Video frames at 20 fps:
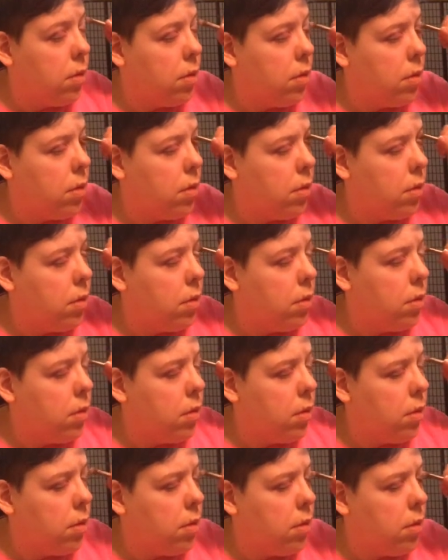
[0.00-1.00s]

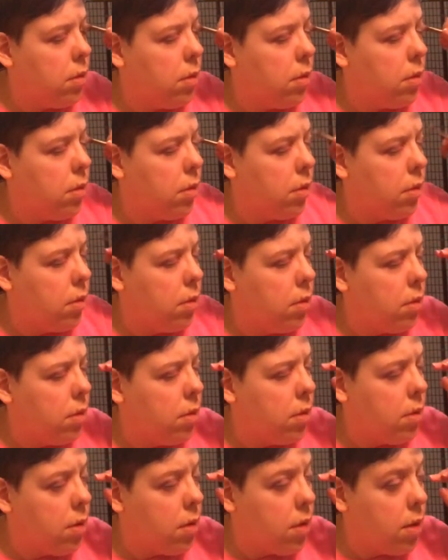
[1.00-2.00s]

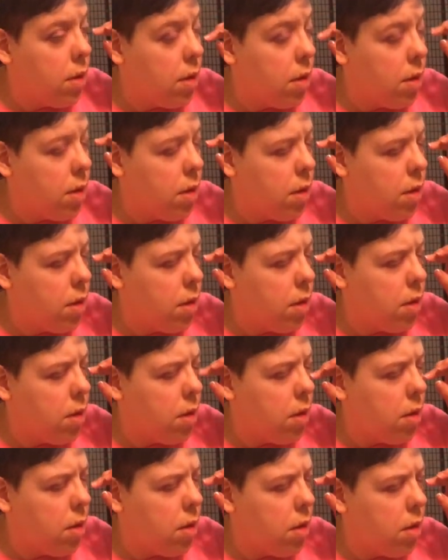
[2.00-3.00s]

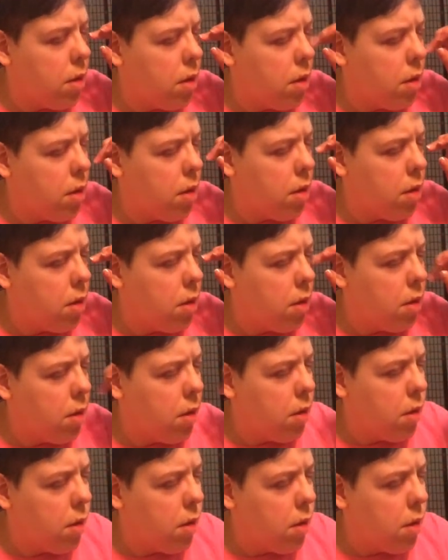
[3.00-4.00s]

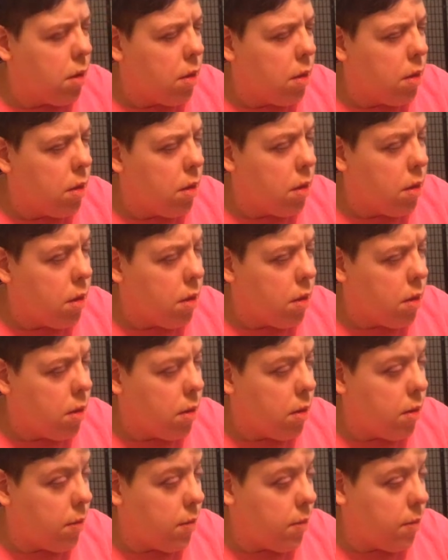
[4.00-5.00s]

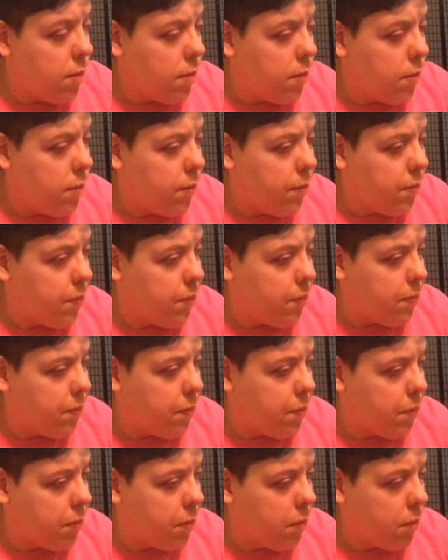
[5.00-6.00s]

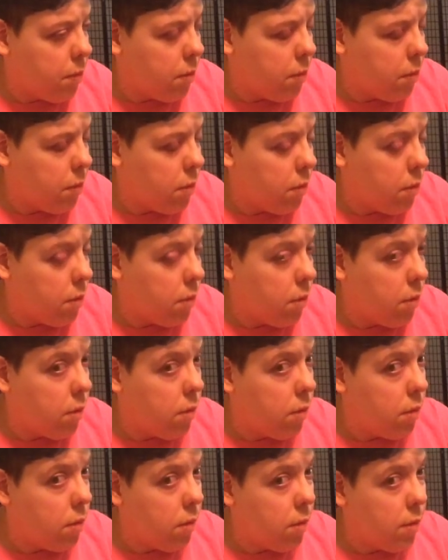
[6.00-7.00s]

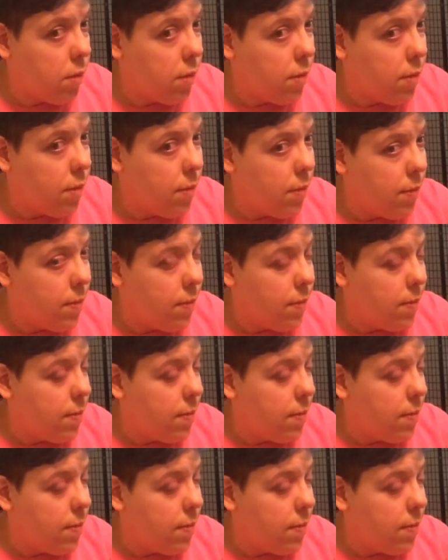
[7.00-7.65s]
(no one is talking)